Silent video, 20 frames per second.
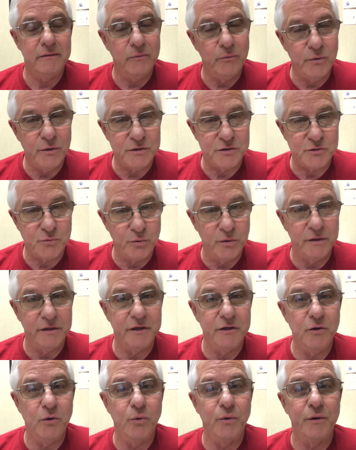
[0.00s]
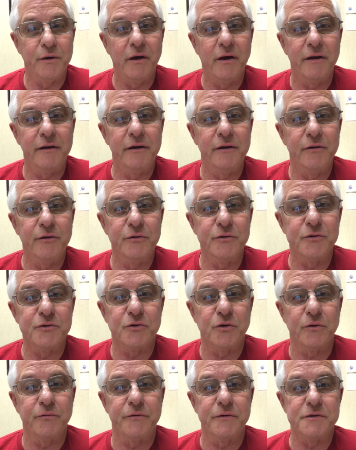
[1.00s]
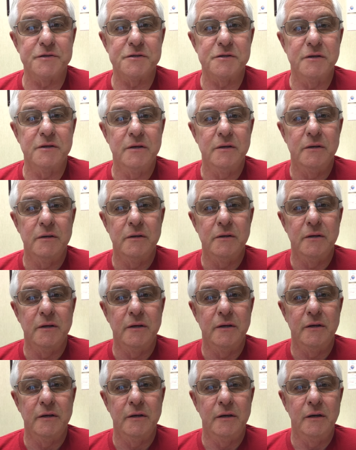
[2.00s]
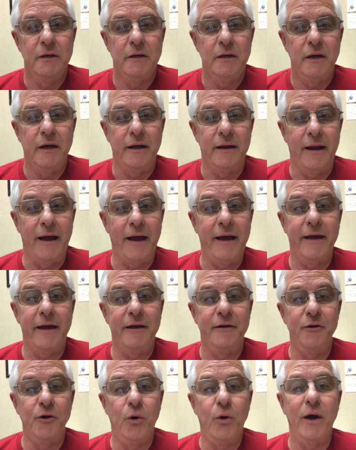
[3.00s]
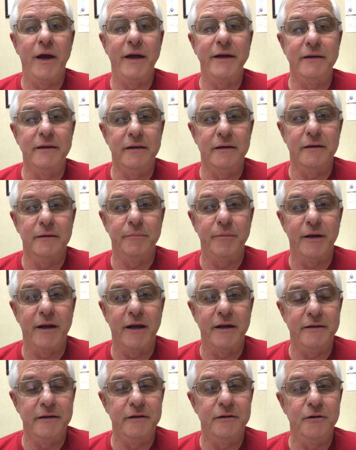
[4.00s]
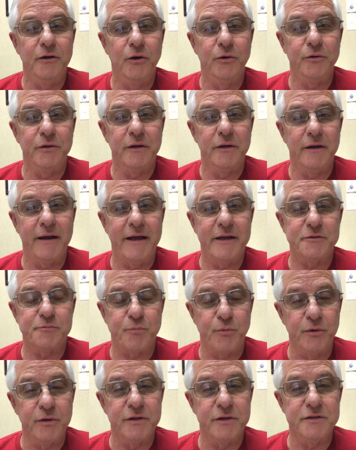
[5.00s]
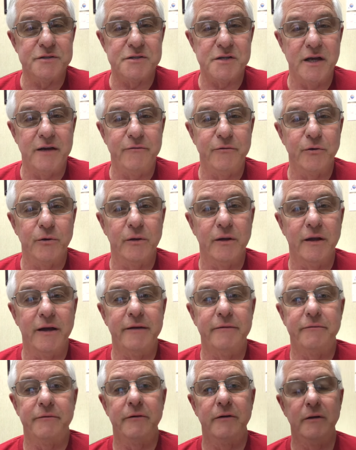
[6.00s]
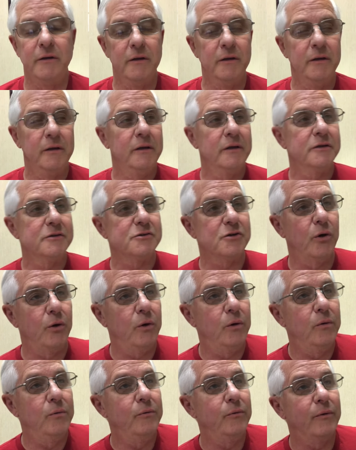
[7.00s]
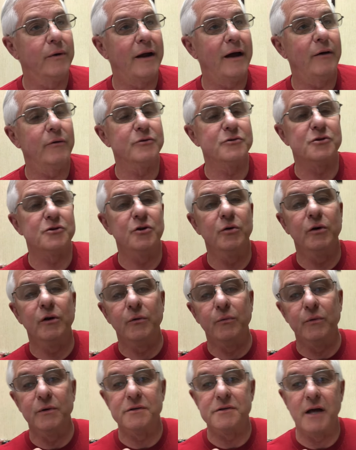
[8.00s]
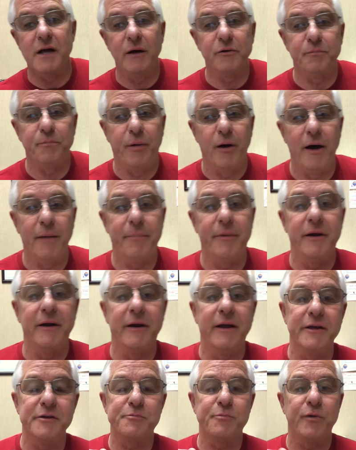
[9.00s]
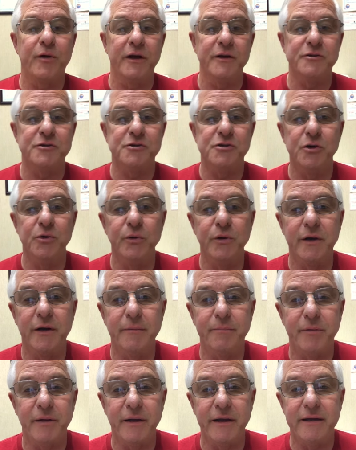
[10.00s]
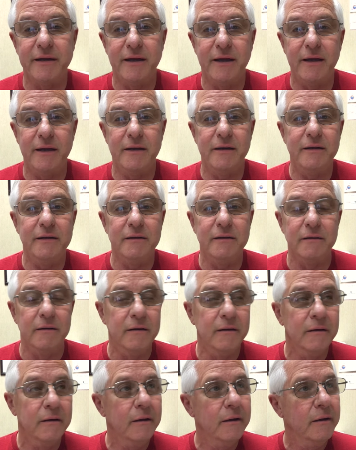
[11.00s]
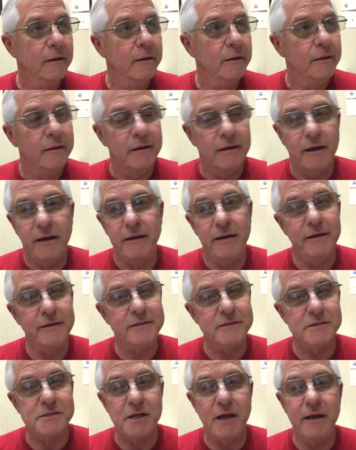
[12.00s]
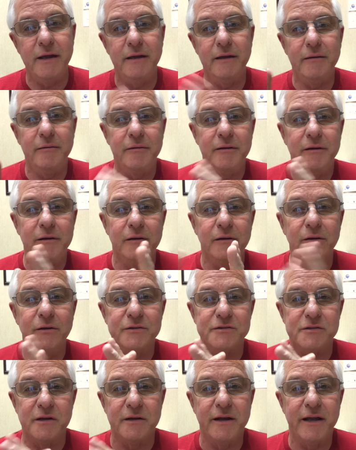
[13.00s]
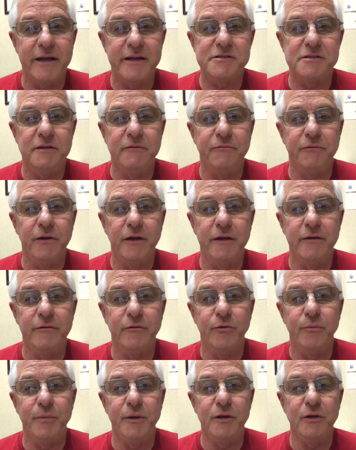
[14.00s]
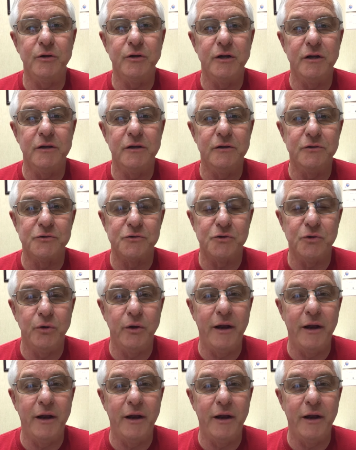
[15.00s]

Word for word: what's really going on under the surface. And I had no idea, but I did know that an aspirin can save your life. So what I was doing was I was popping an aspirin. I'd chew it up like candy, and I hate to say it, you know, it's a nasty flavor, but you get used to it